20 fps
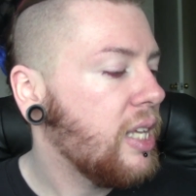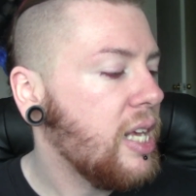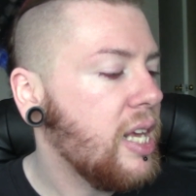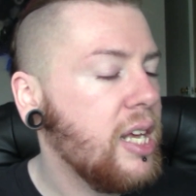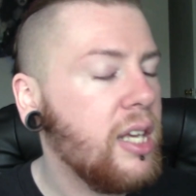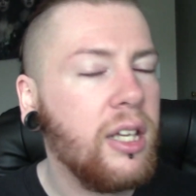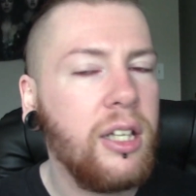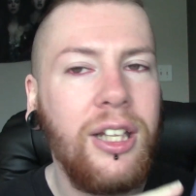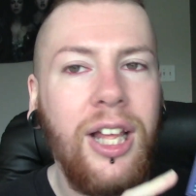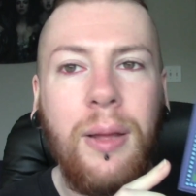
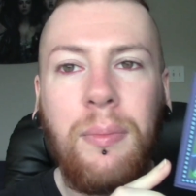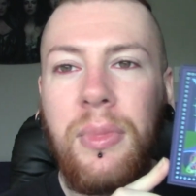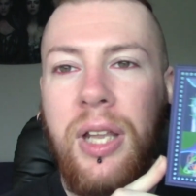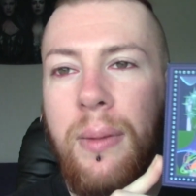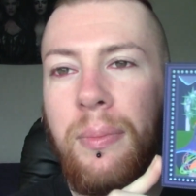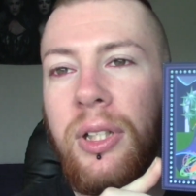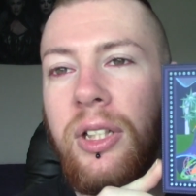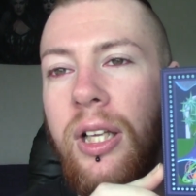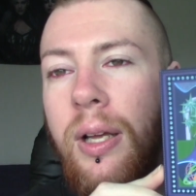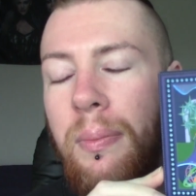the Club
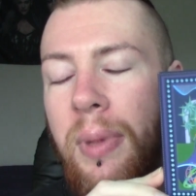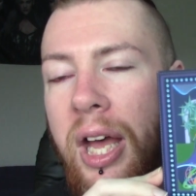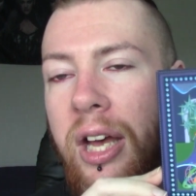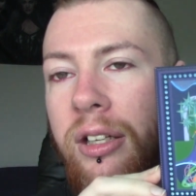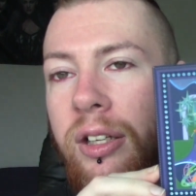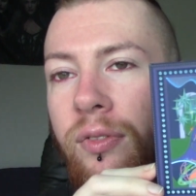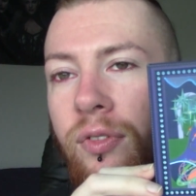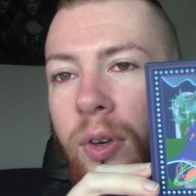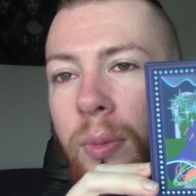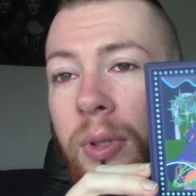Nebula
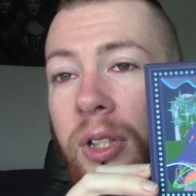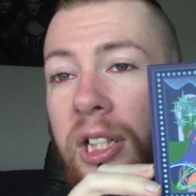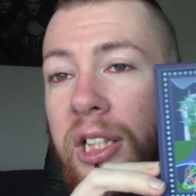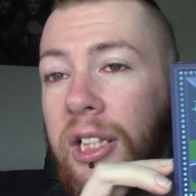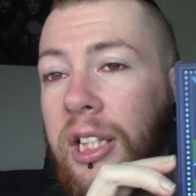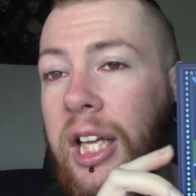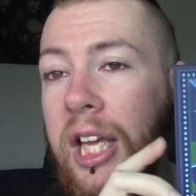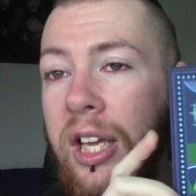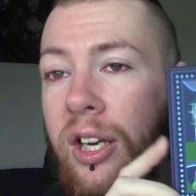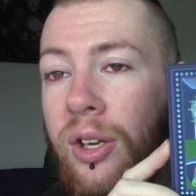palette from
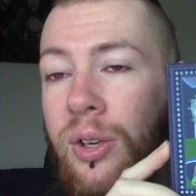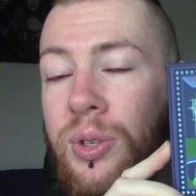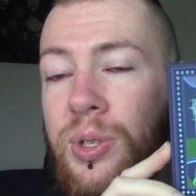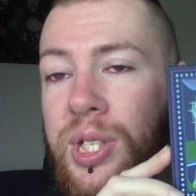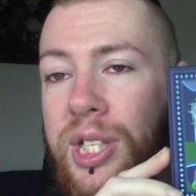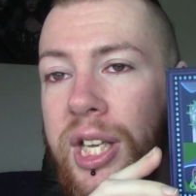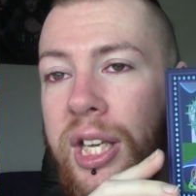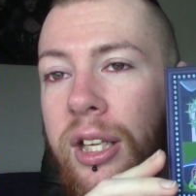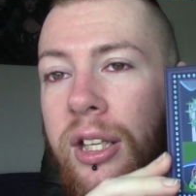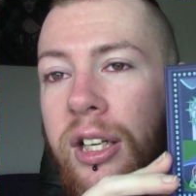
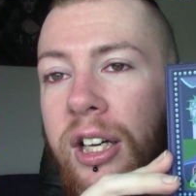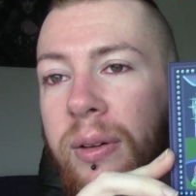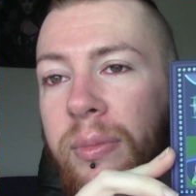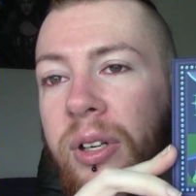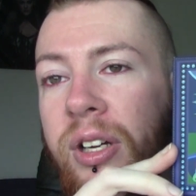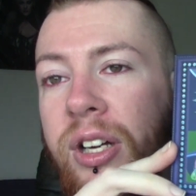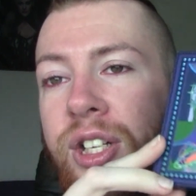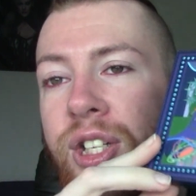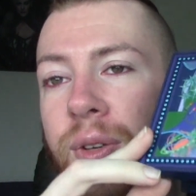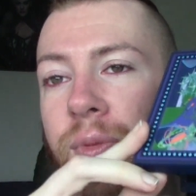Kaleidos in
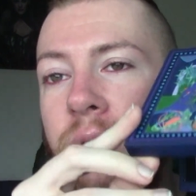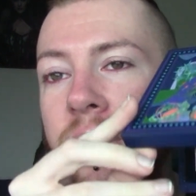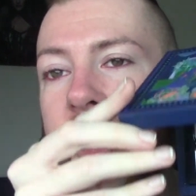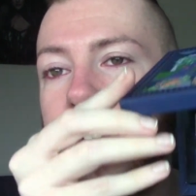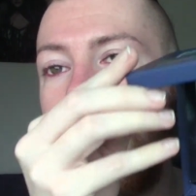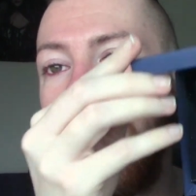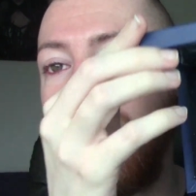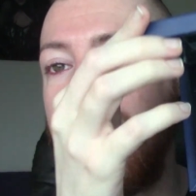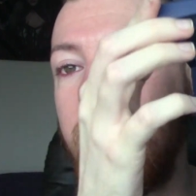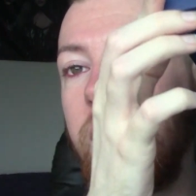collaboration
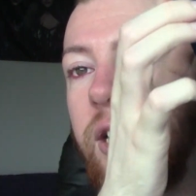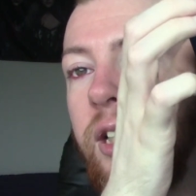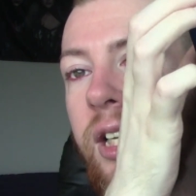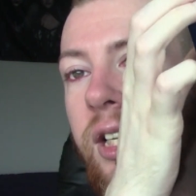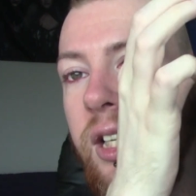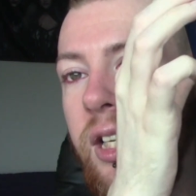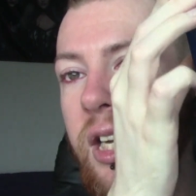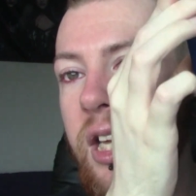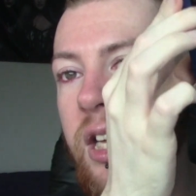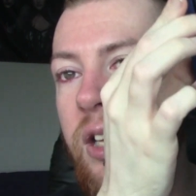with Angelica
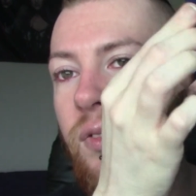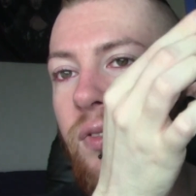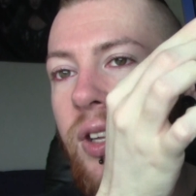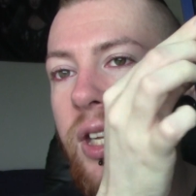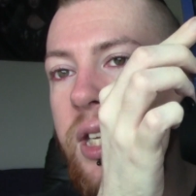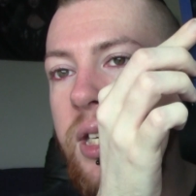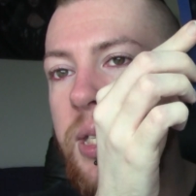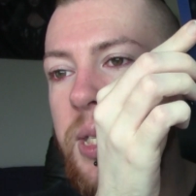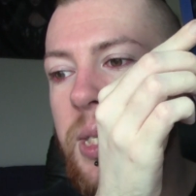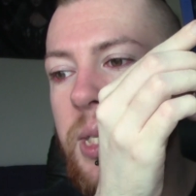Neek
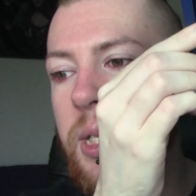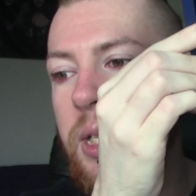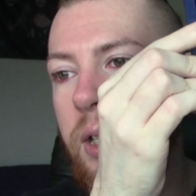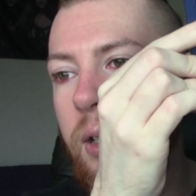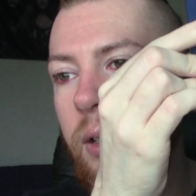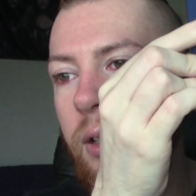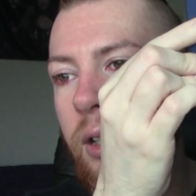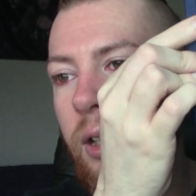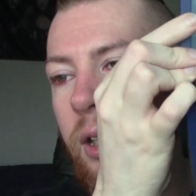Feast.